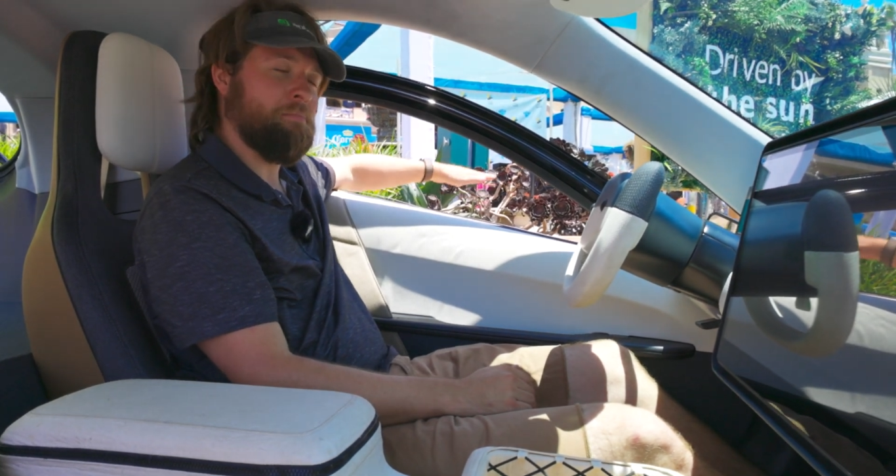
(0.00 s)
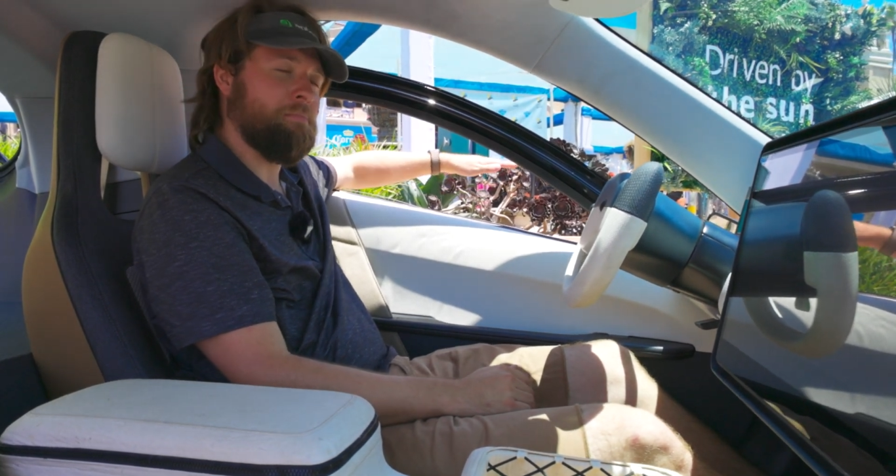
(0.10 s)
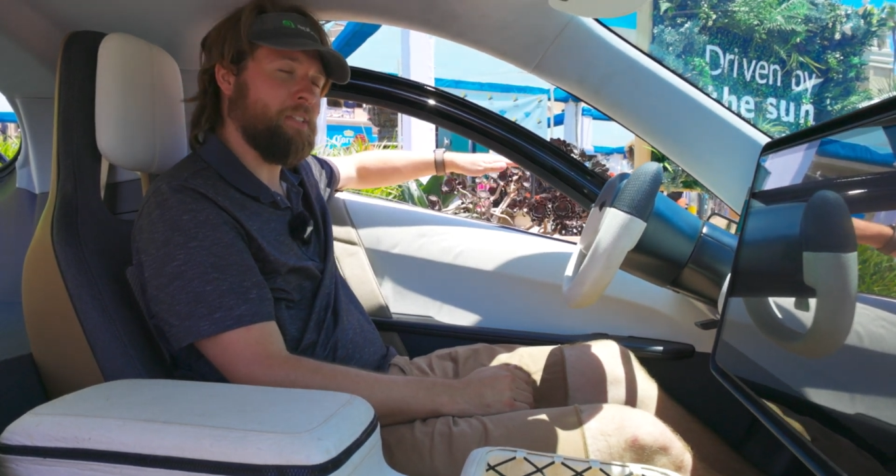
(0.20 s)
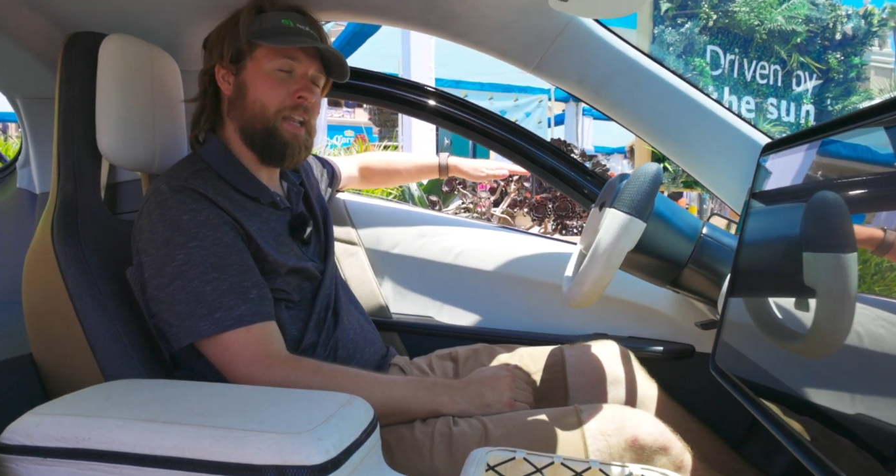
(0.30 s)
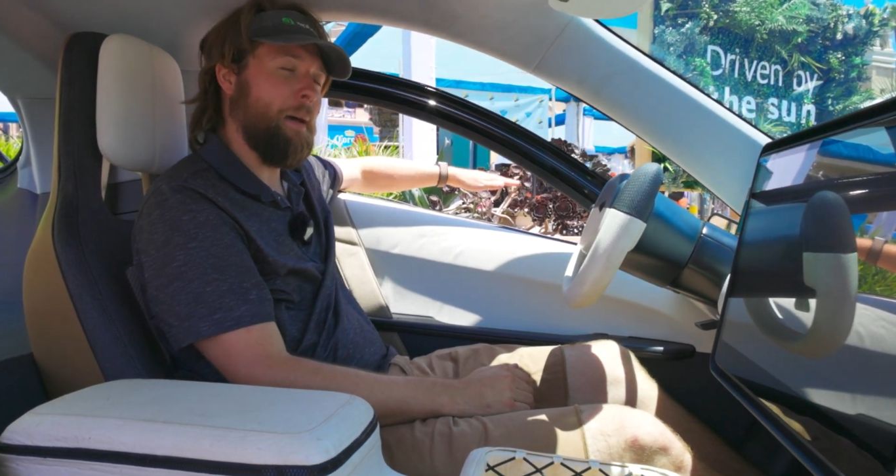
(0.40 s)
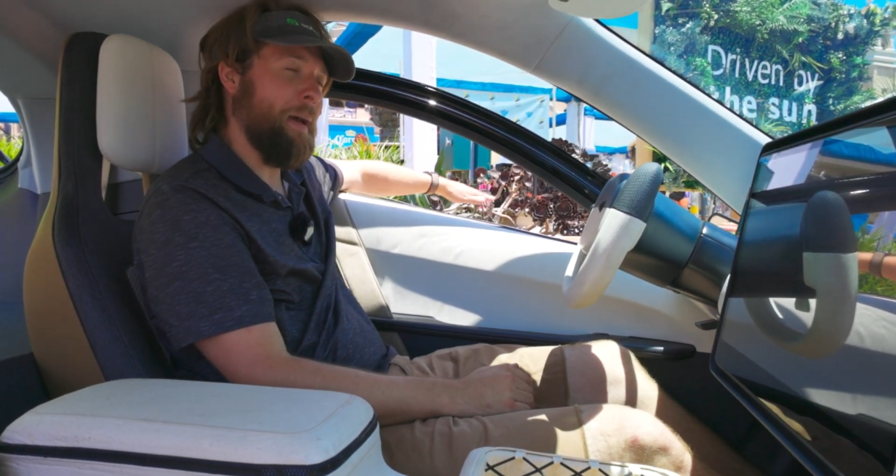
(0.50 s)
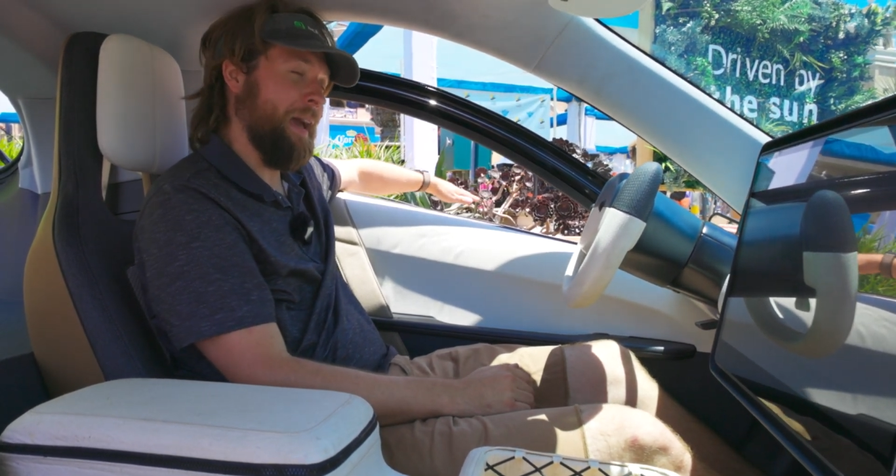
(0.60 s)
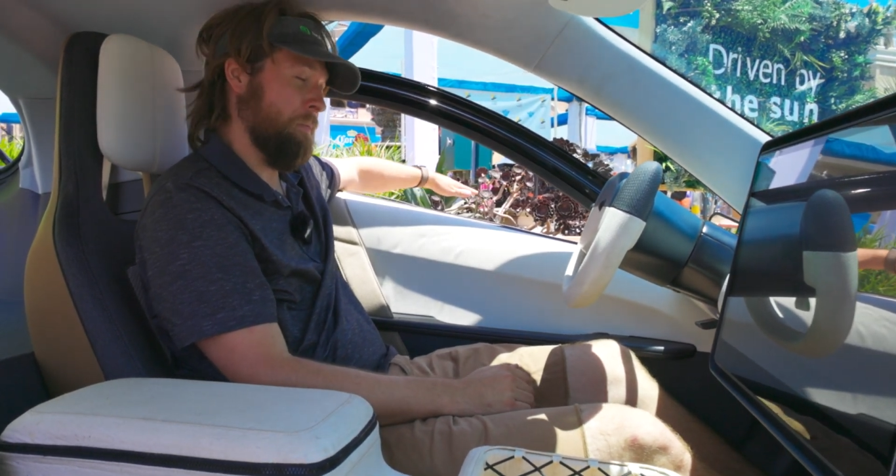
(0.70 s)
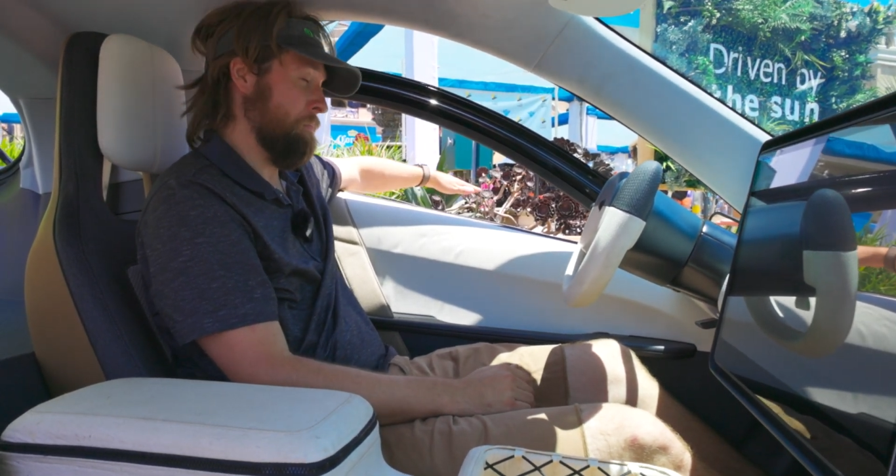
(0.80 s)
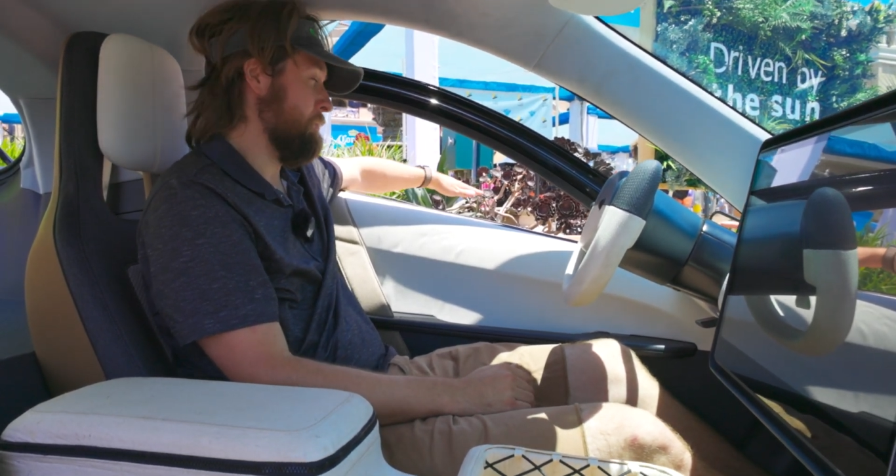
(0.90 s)
It's not
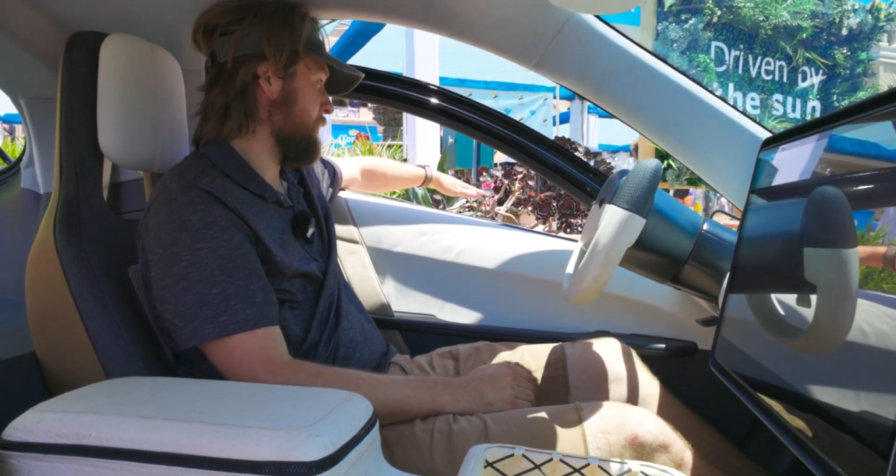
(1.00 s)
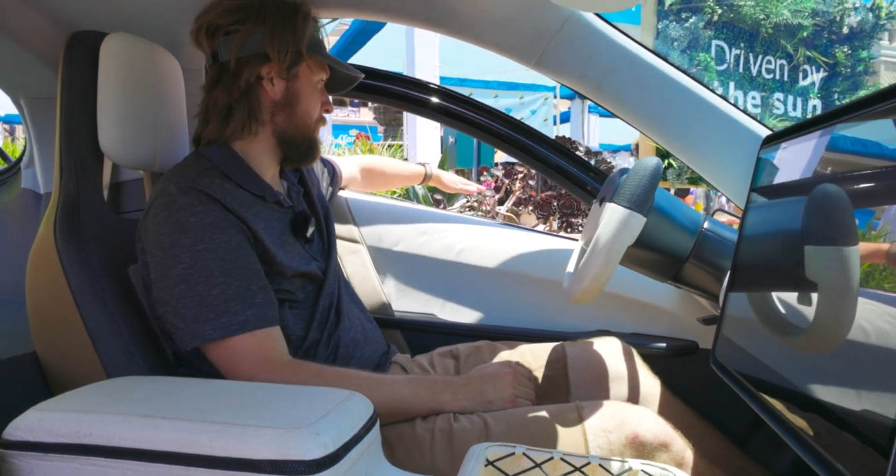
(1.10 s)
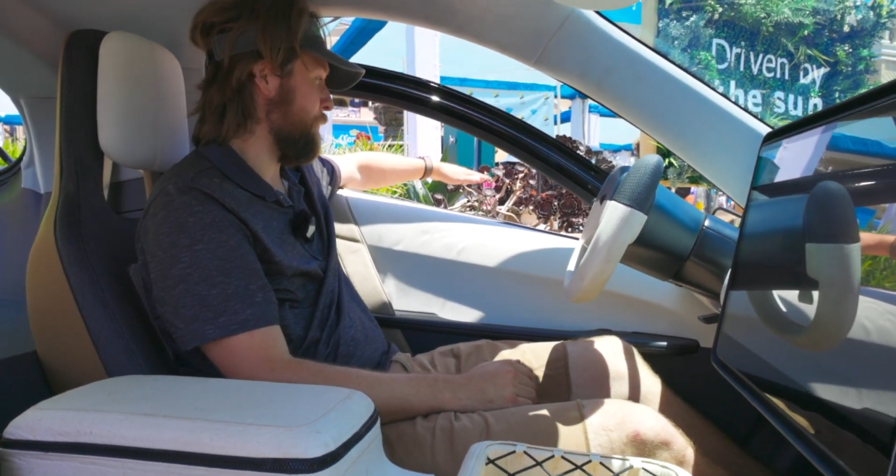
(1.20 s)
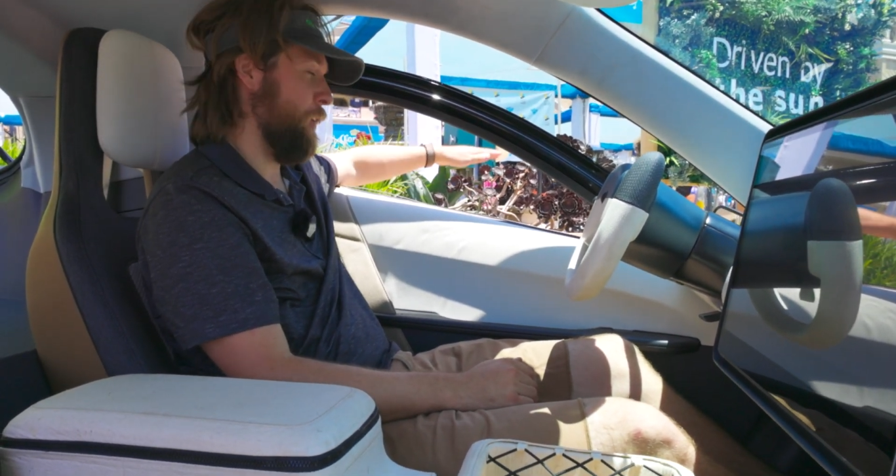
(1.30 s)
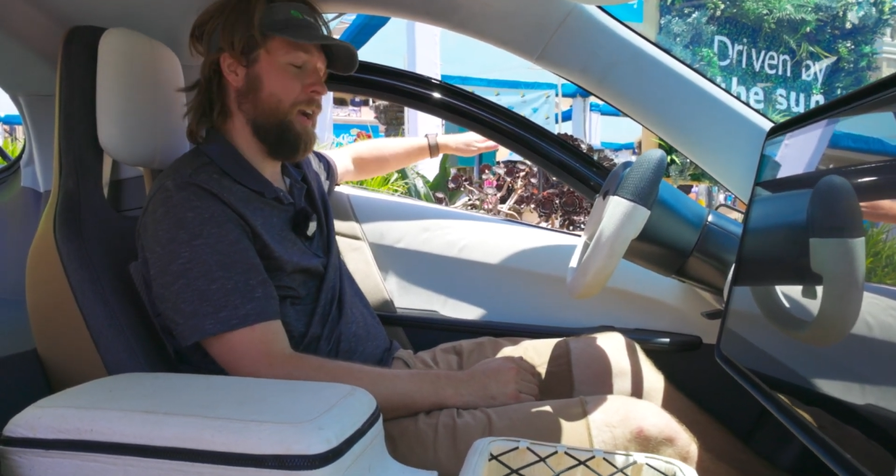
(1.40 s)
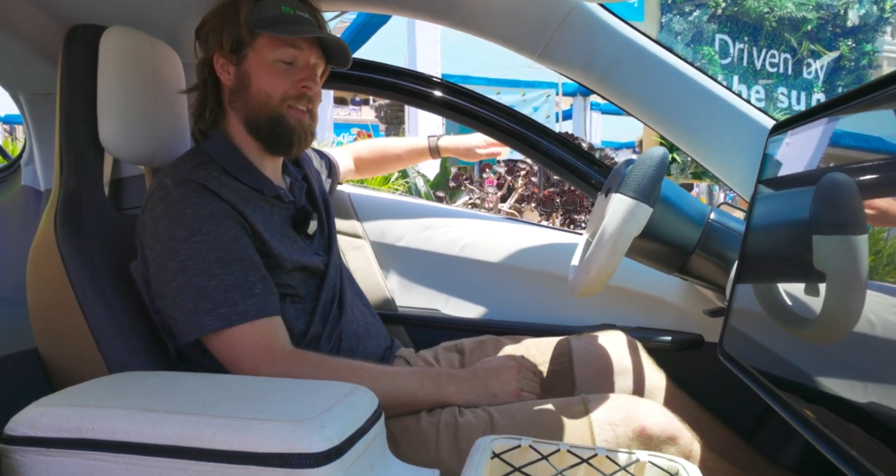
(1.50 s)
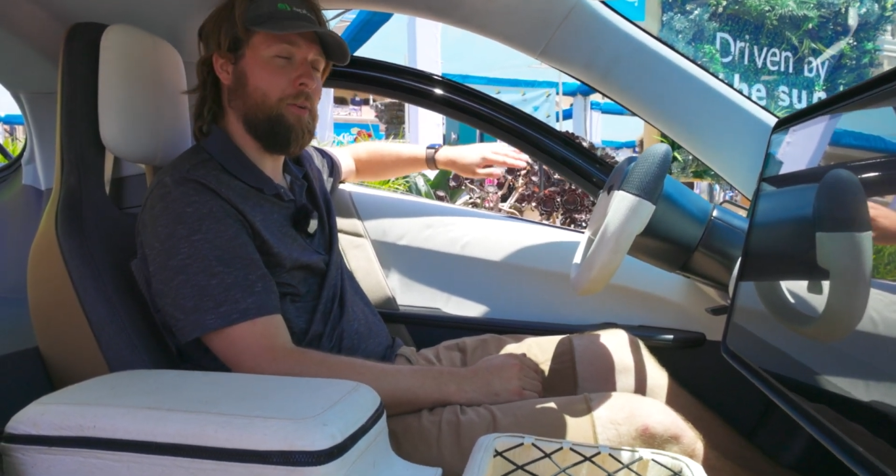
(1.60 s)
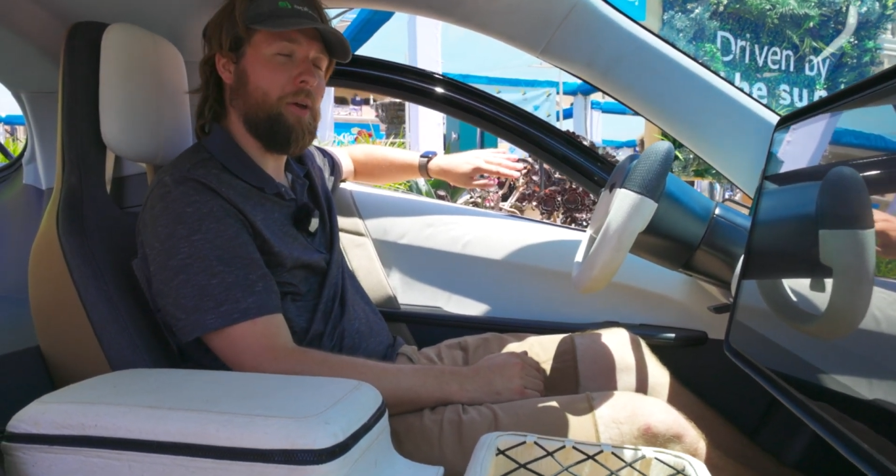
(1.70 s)
bad for anything,